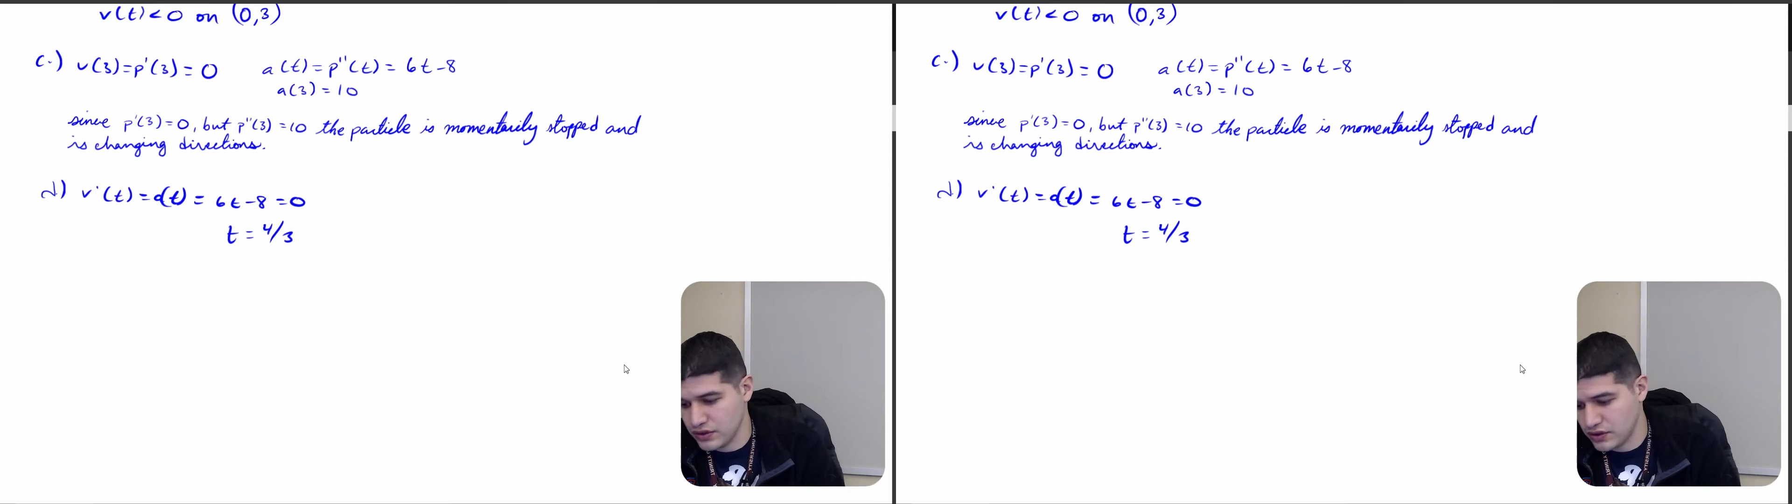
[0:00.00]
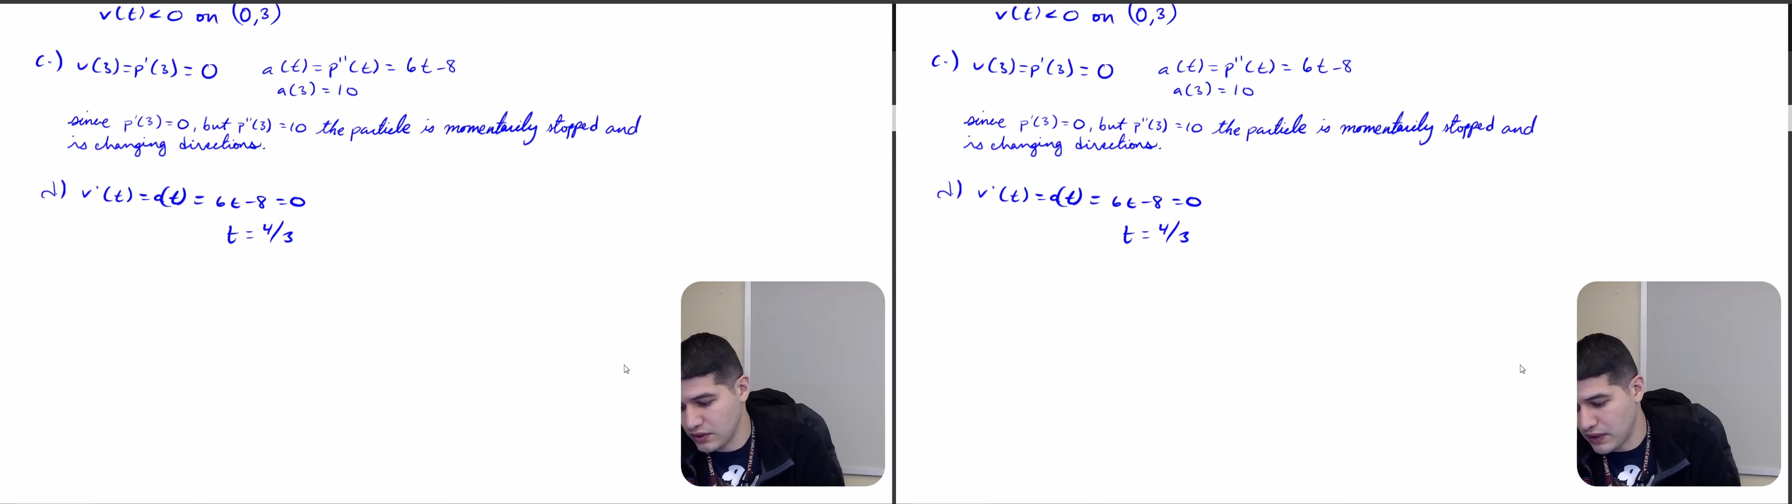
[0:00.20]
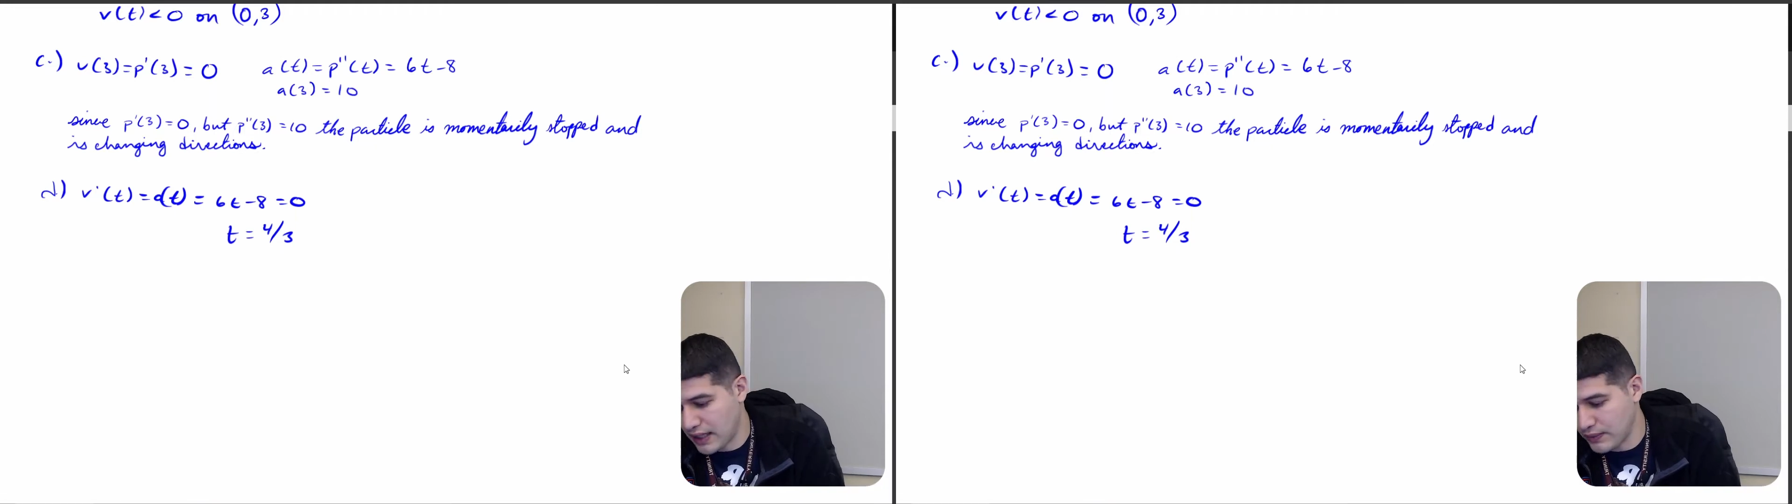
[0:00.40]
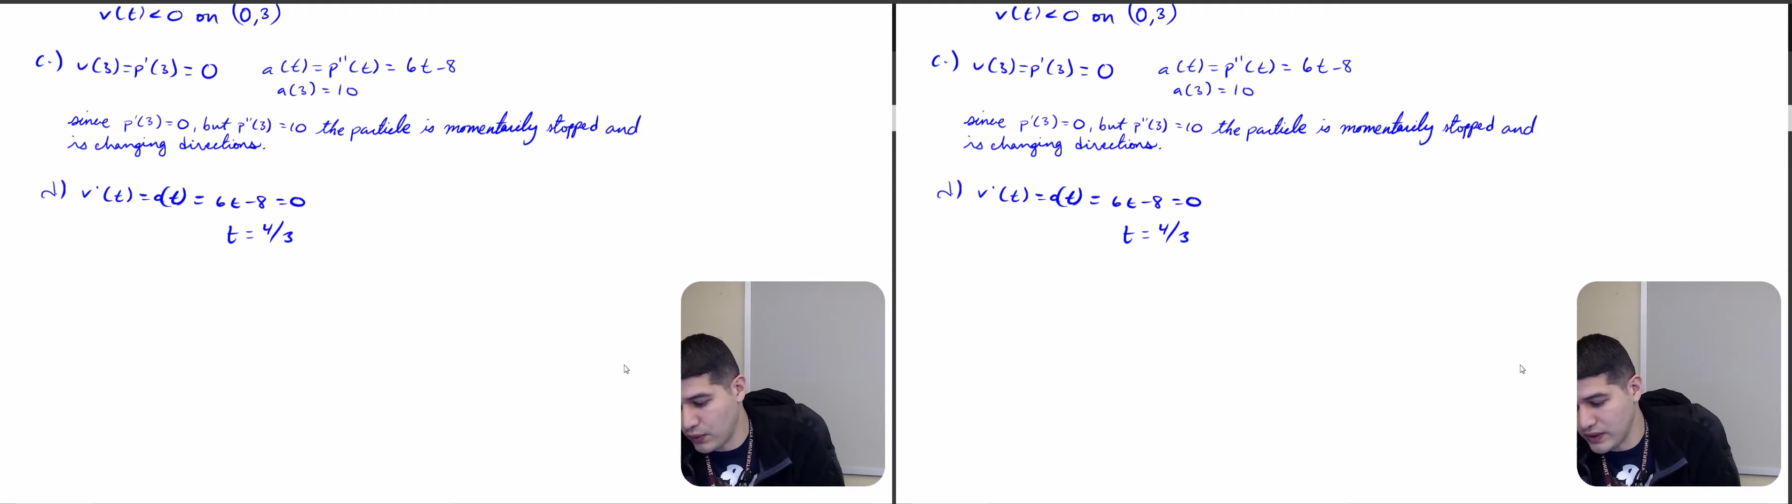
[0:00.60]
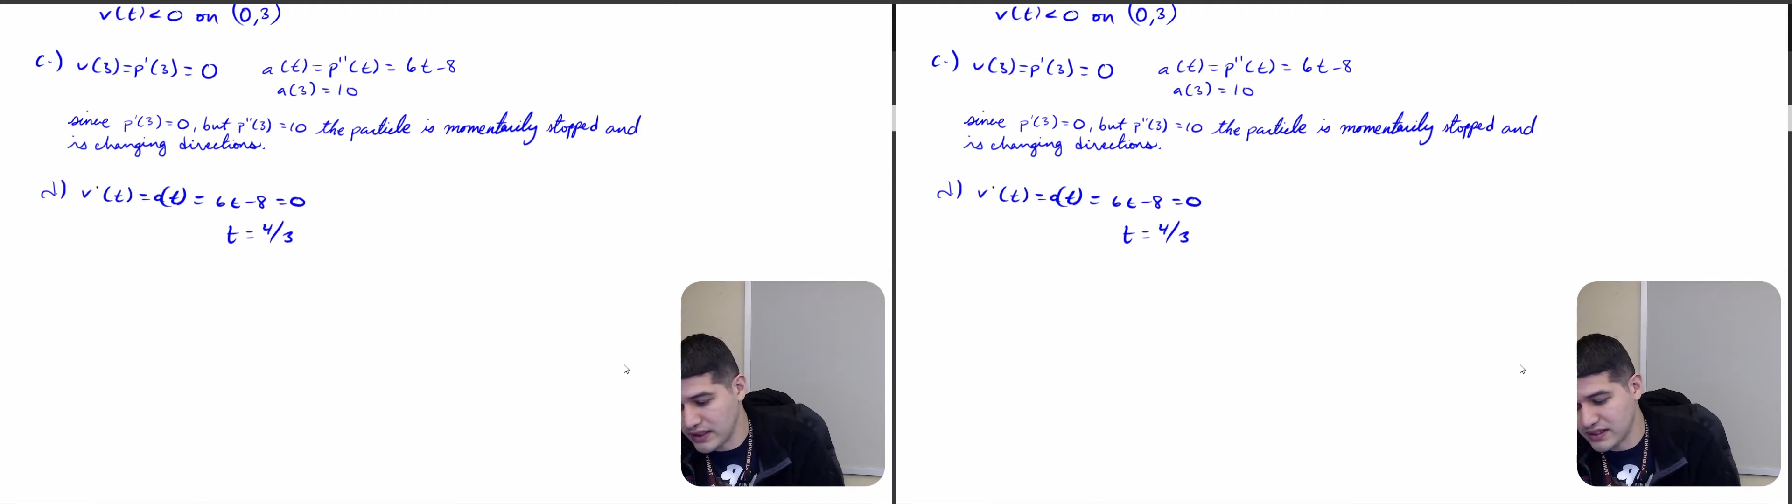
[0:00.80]
So I'm
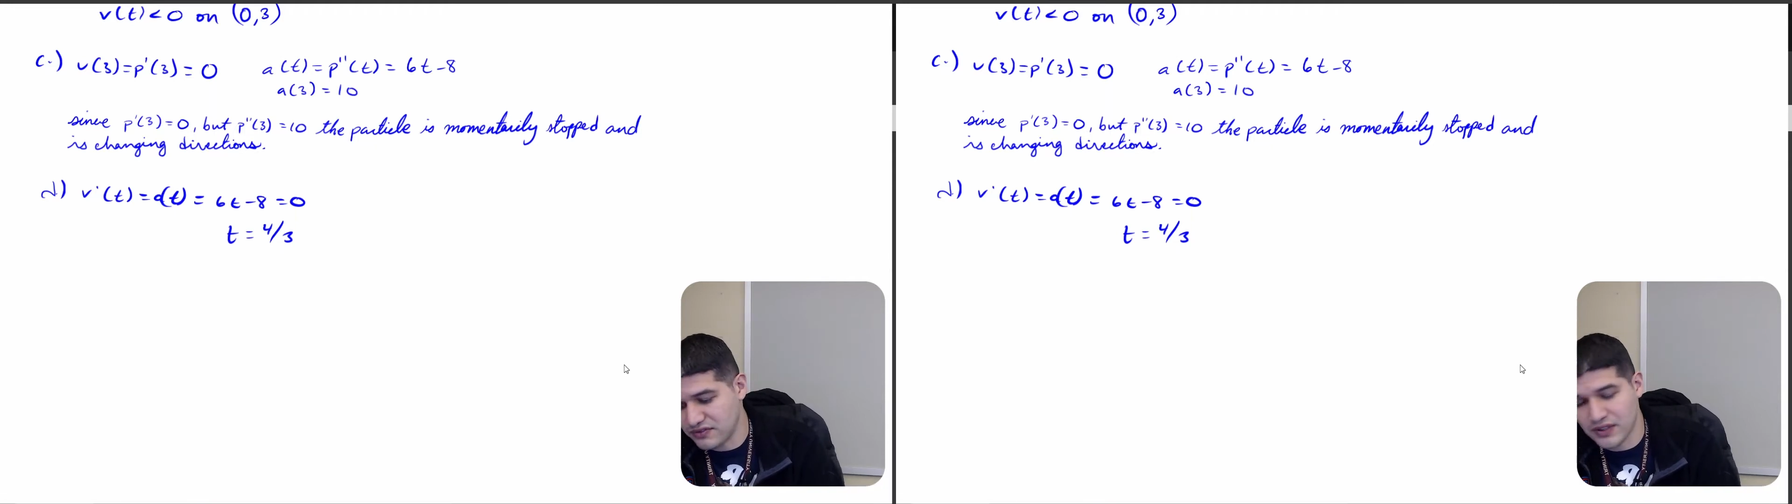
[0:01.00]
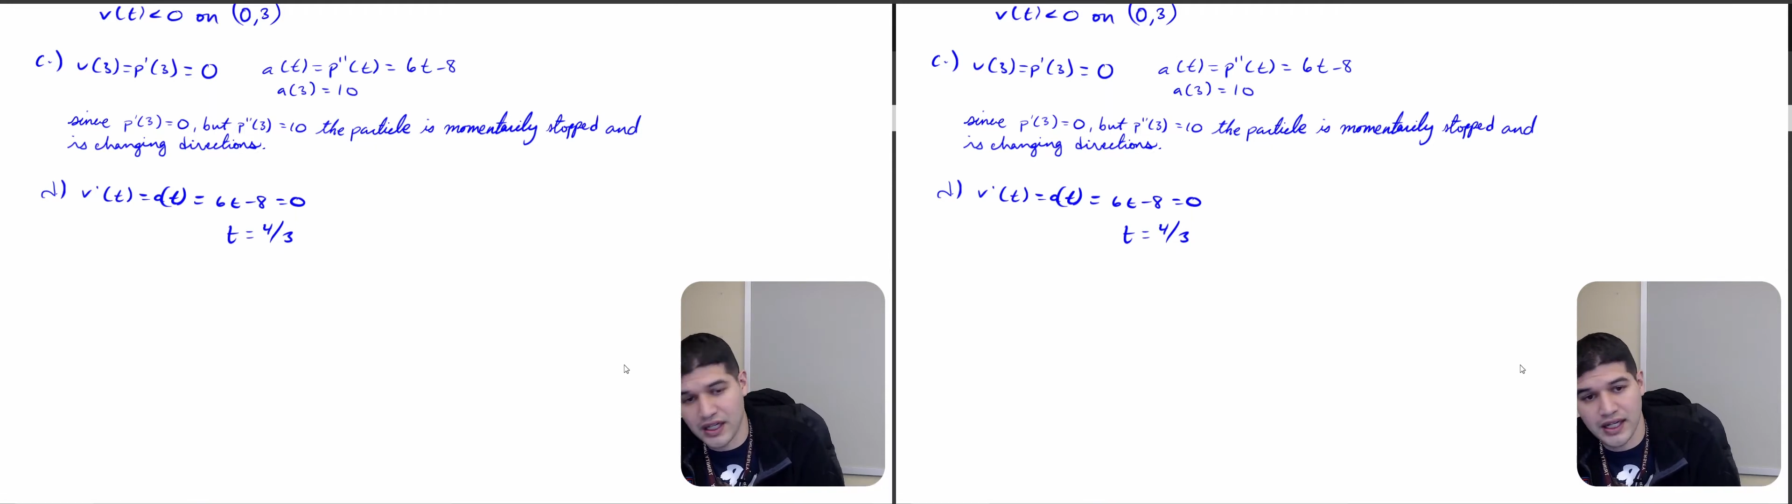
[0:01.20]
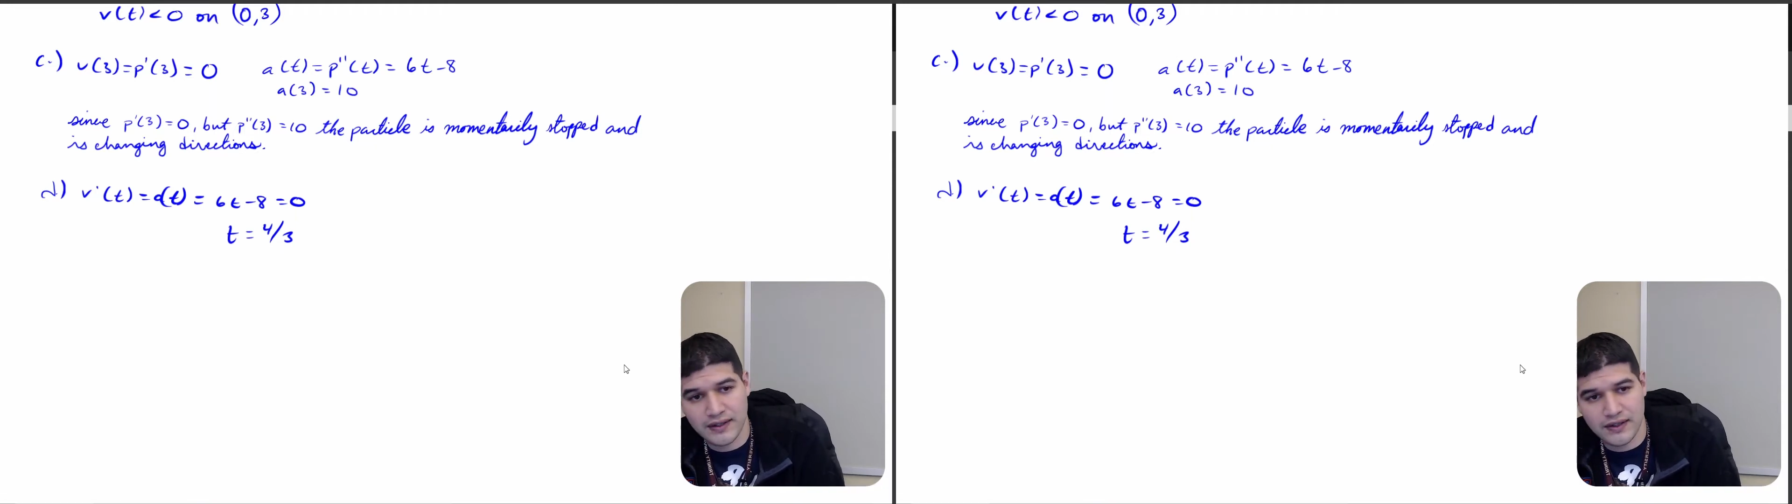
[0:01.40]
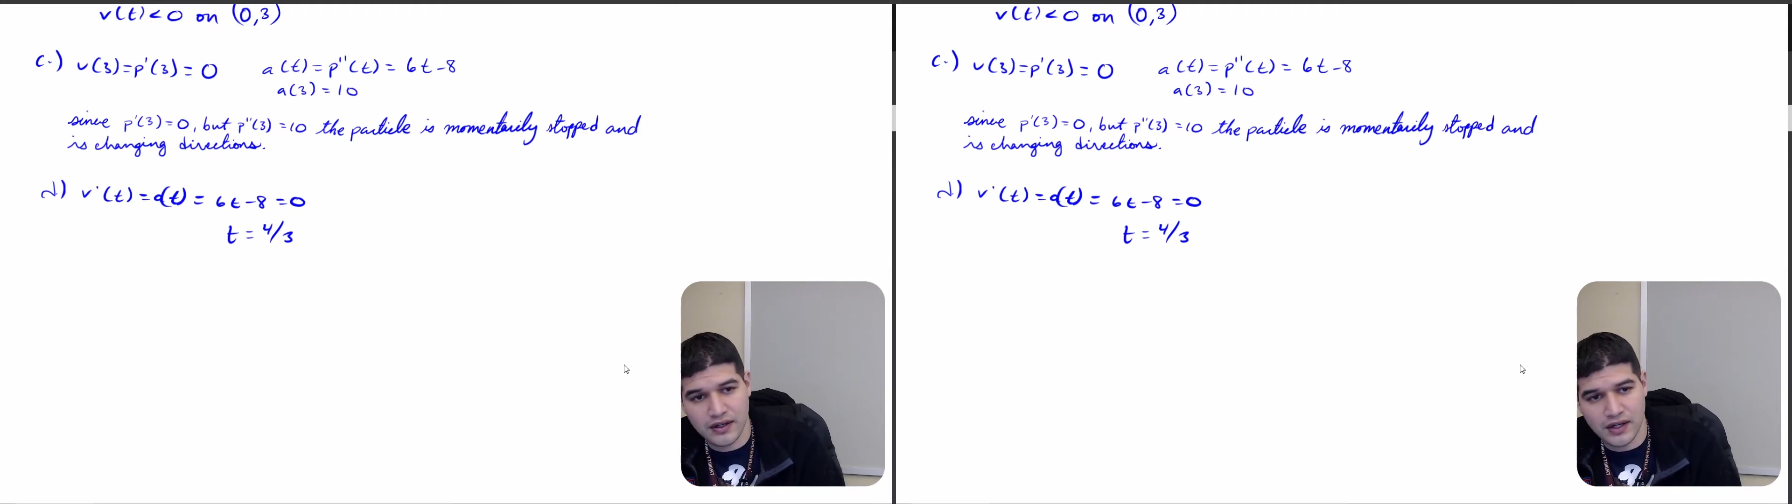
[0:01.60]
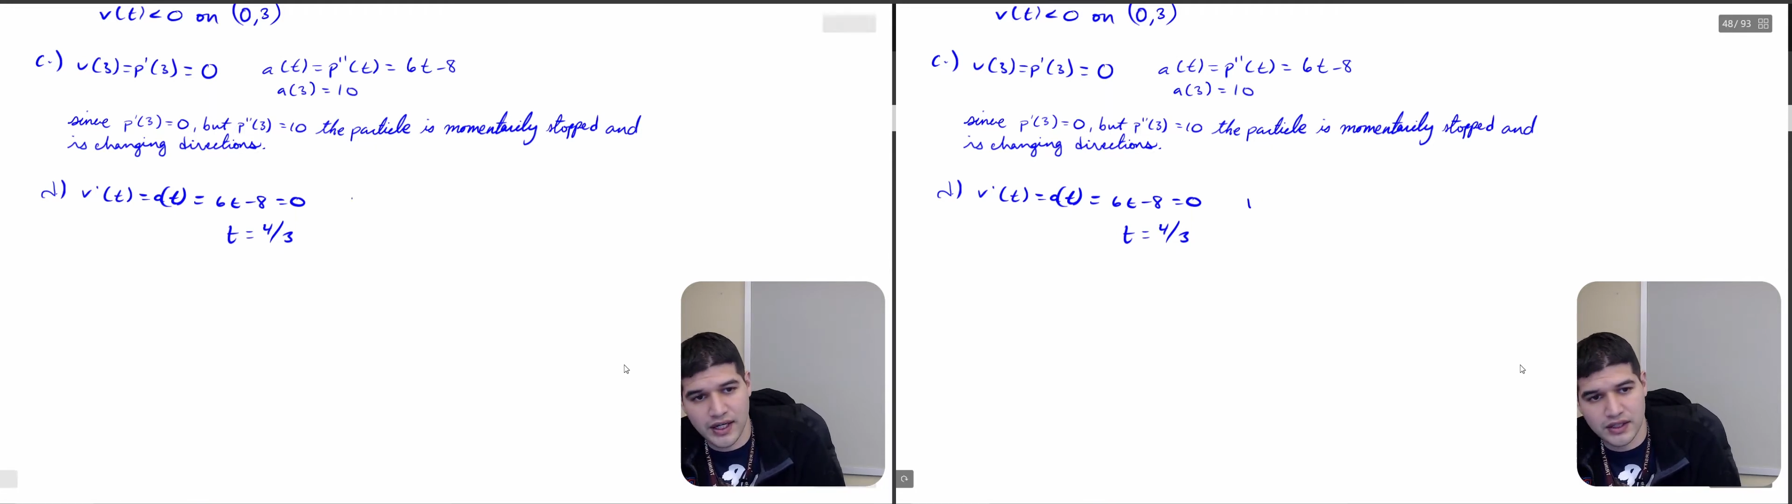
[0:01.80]
going to find,
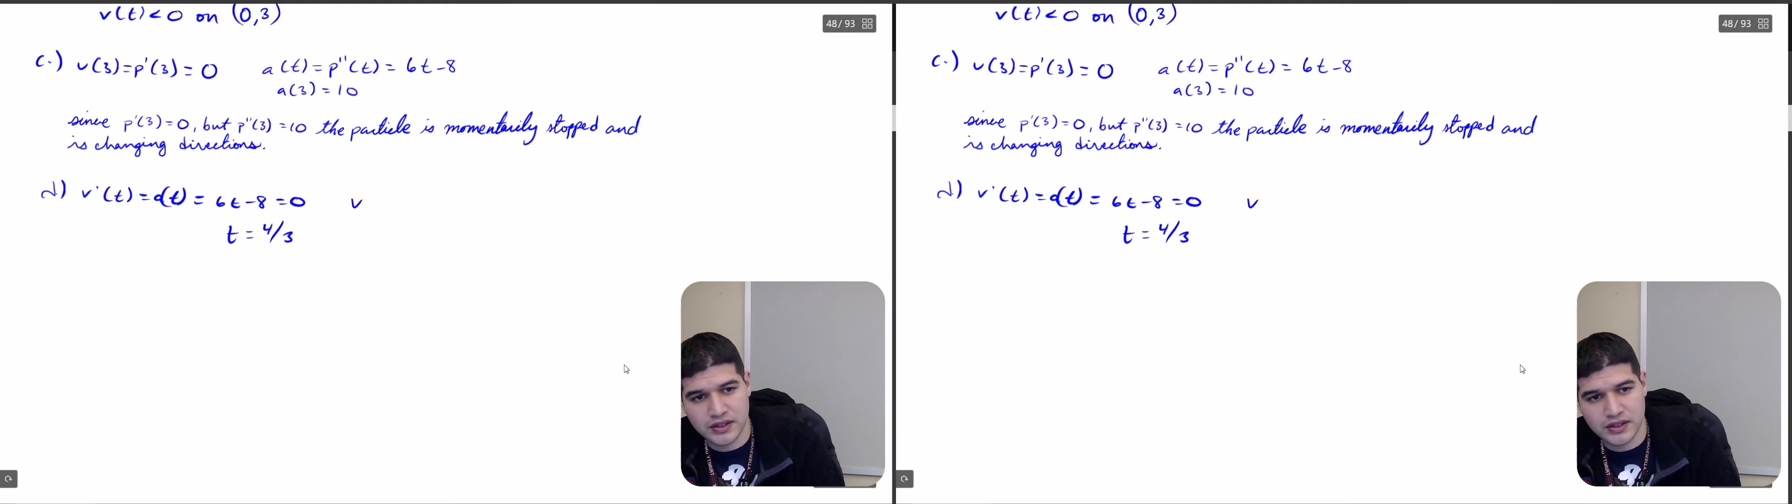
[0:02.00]
all right,